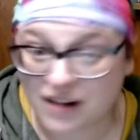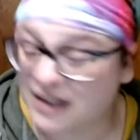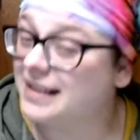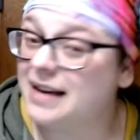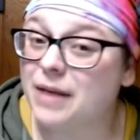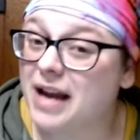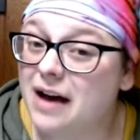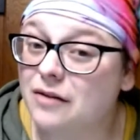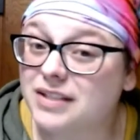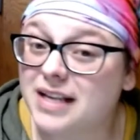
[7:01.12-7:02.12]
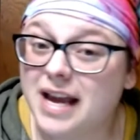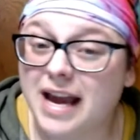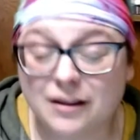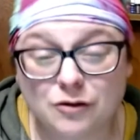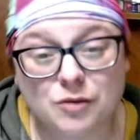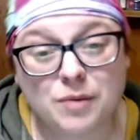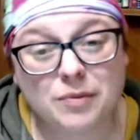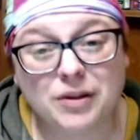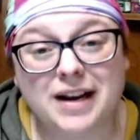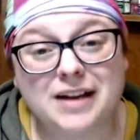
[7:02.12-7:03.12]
finally get my house. And those are people that I